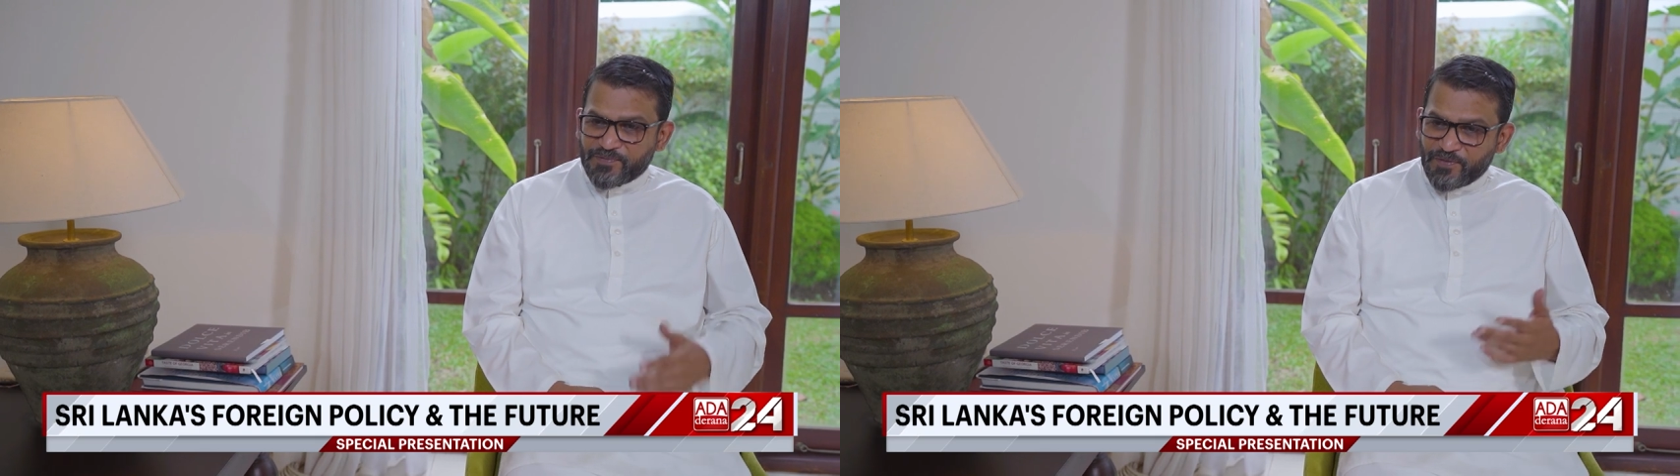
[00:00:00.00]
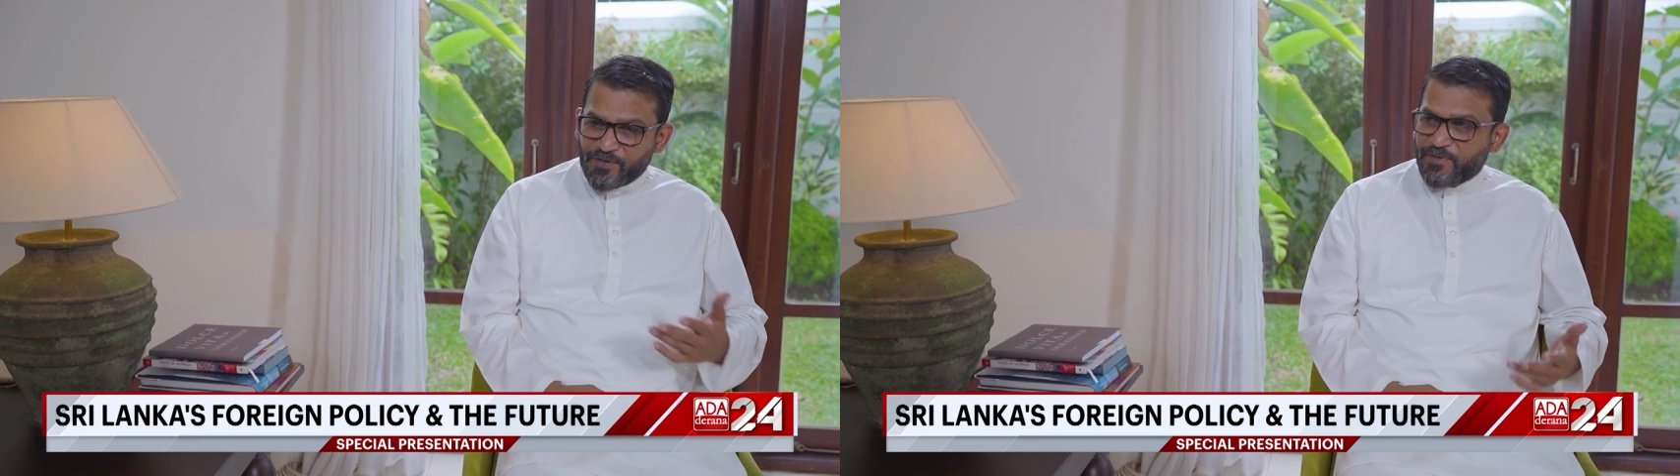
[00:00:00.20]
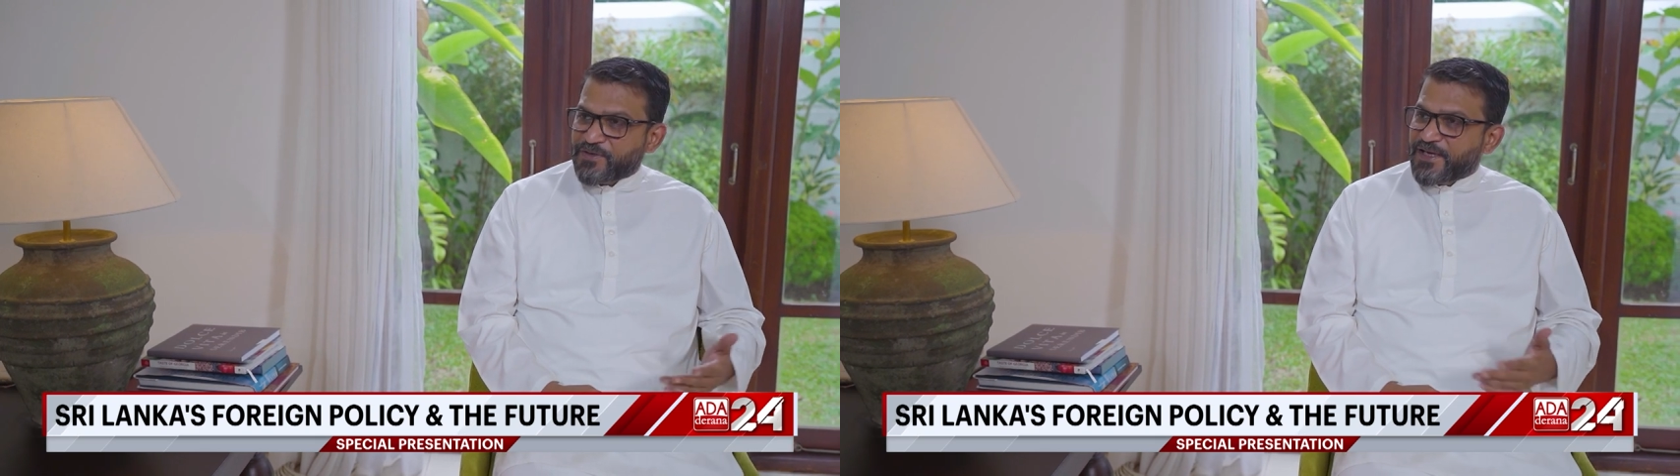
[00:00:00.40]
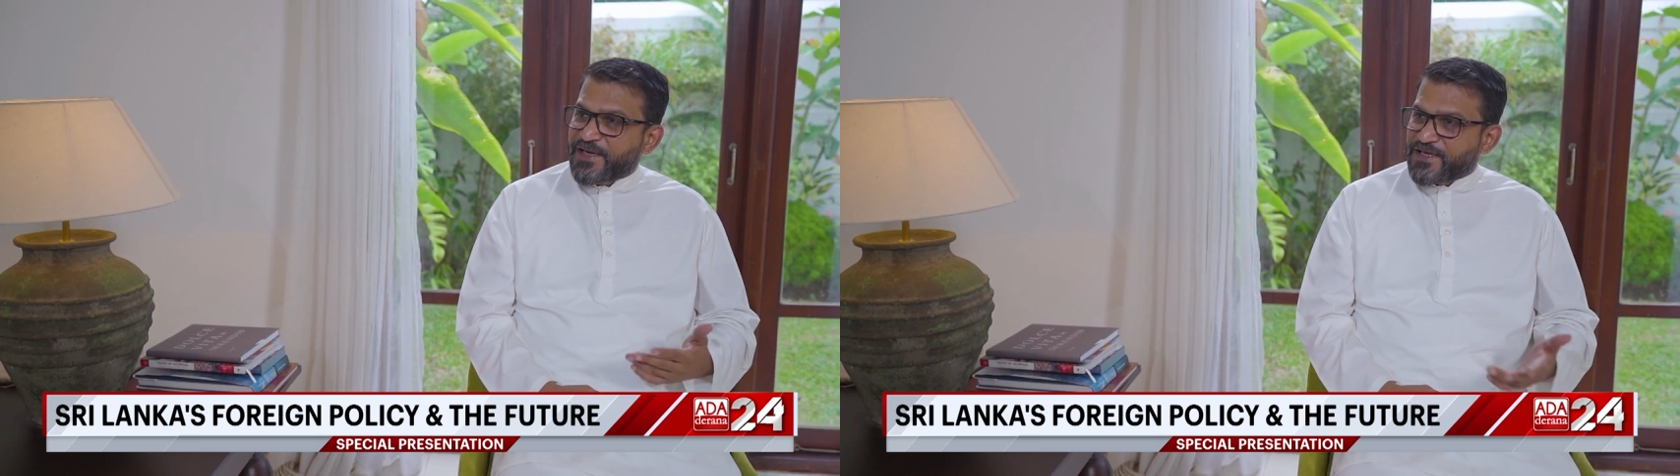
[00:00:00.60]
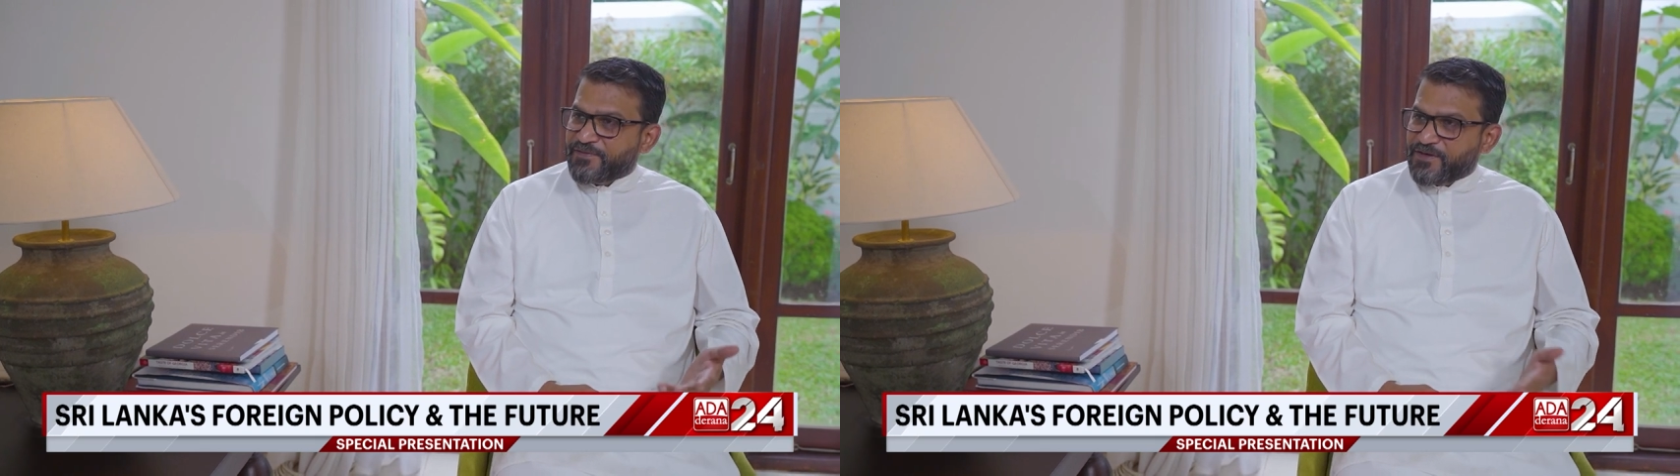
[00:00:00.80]
spoke about
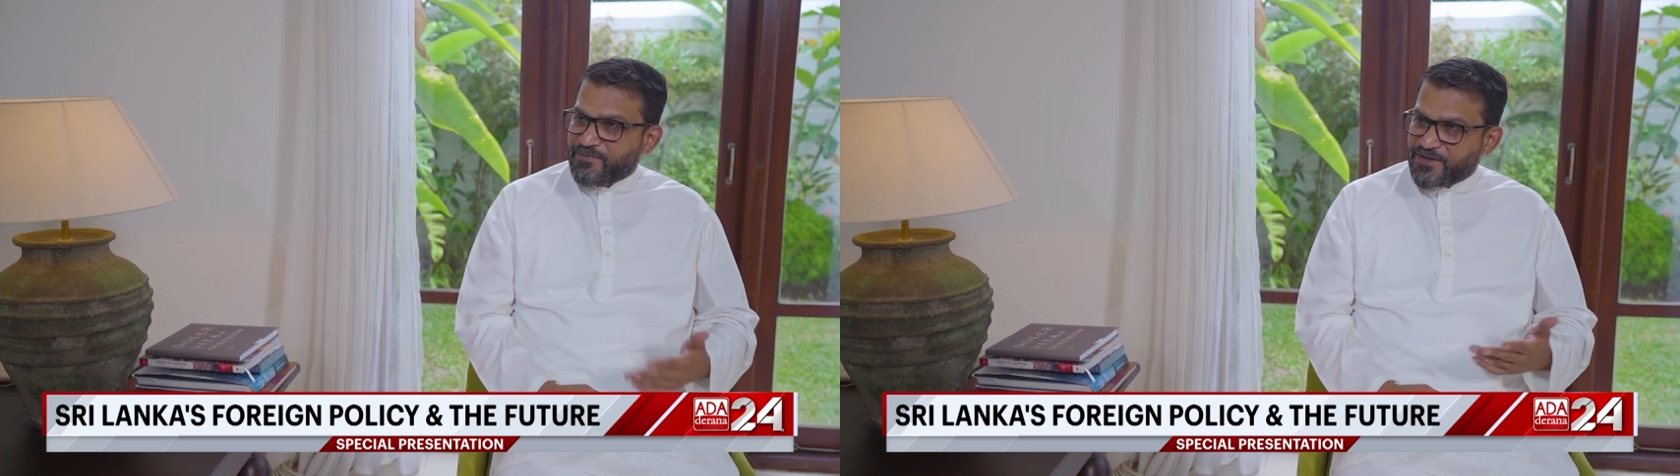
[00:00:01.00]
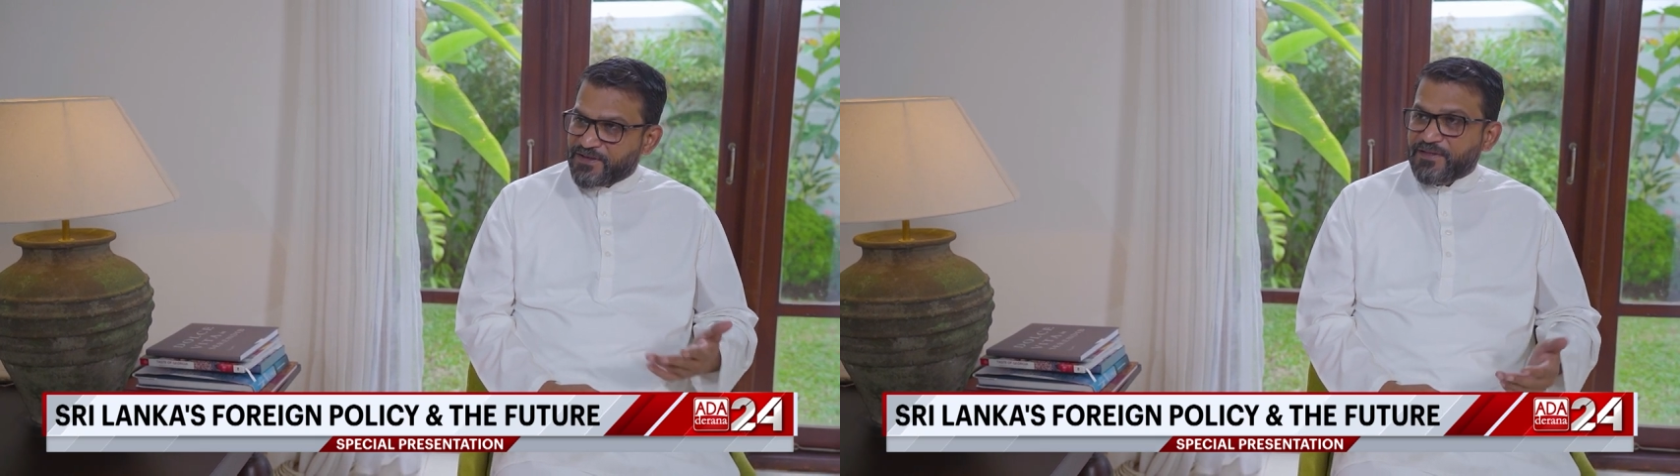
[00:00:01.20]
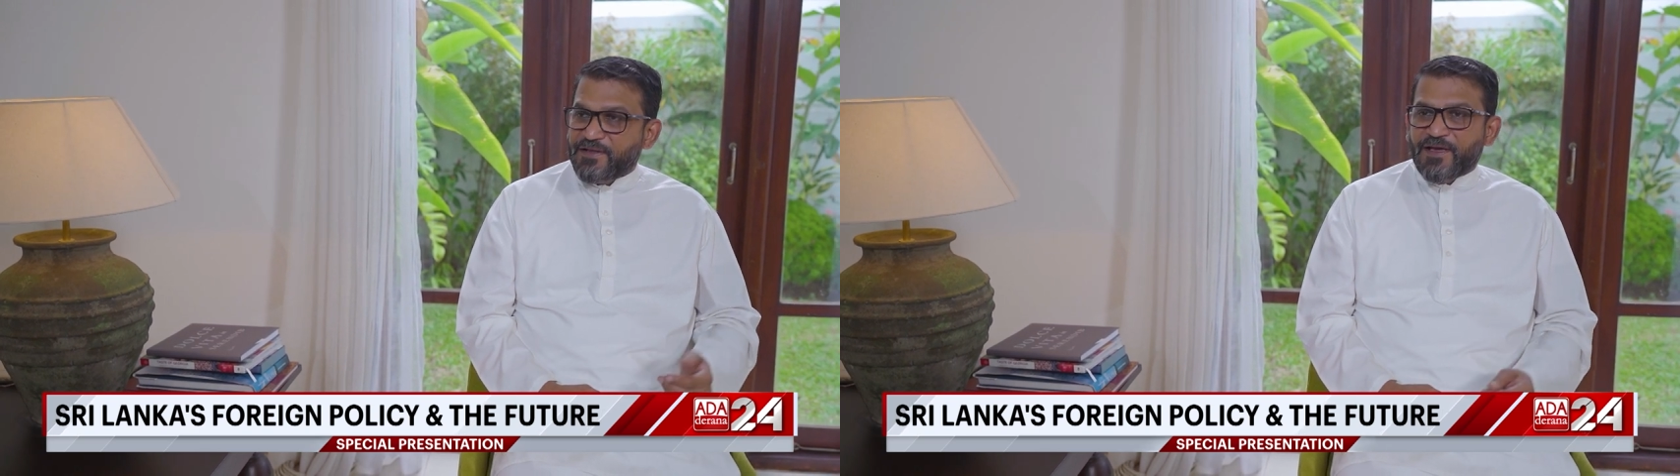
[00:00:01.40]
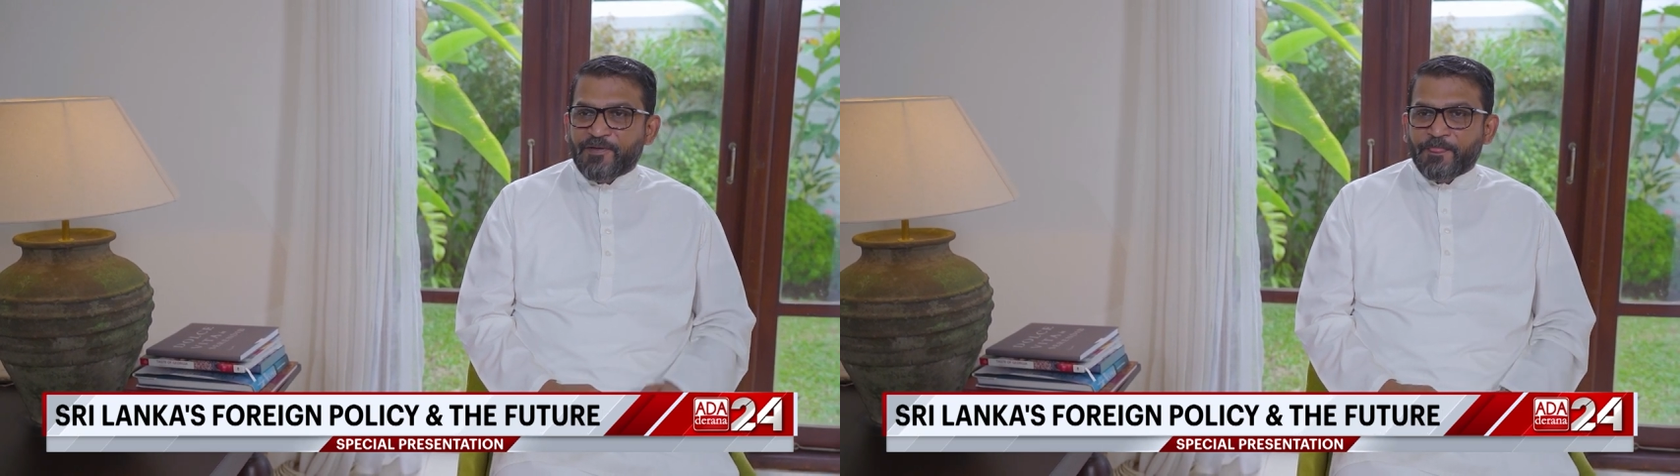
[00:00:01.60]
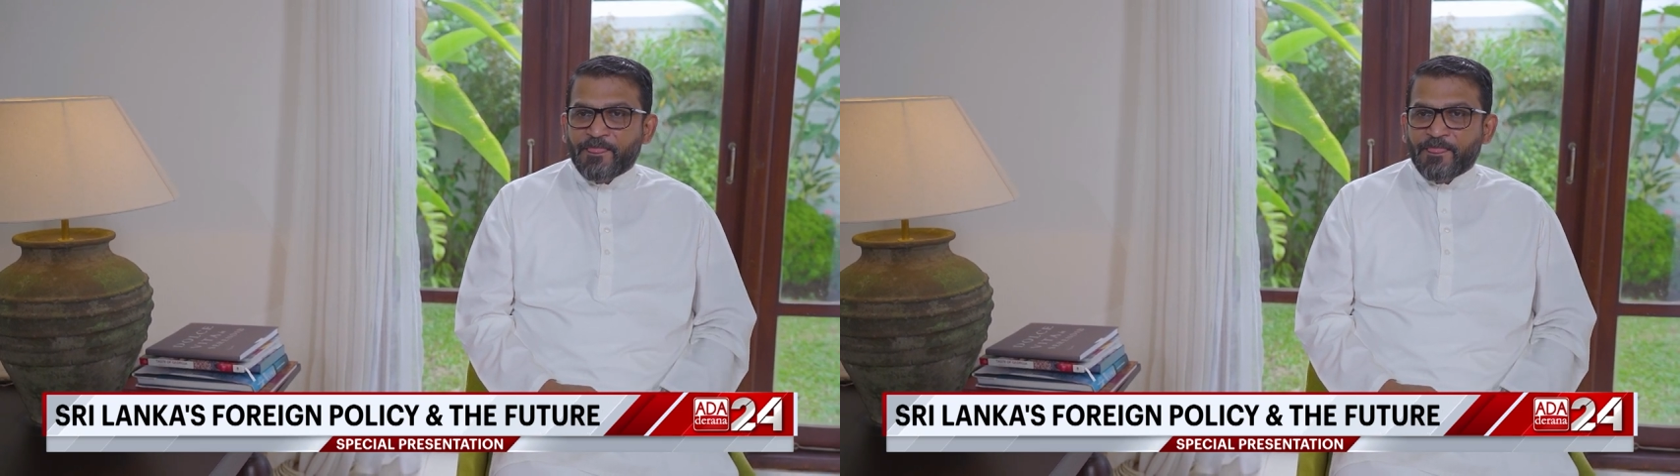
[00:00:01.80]
connectivity with India.